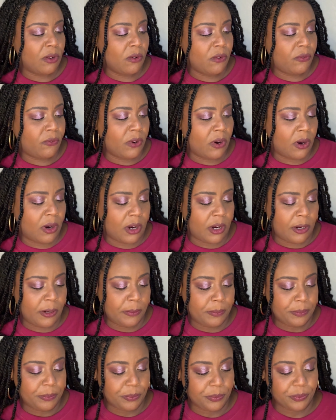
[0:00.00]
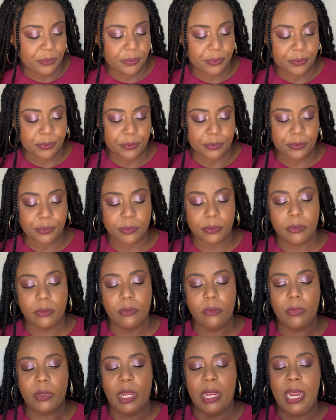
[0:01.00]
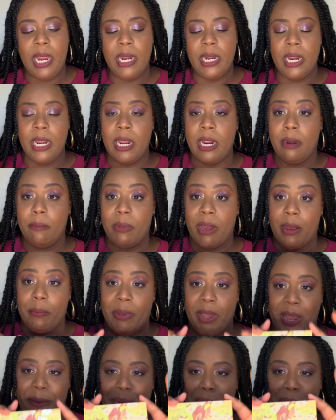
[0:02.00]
far. And then my Bambi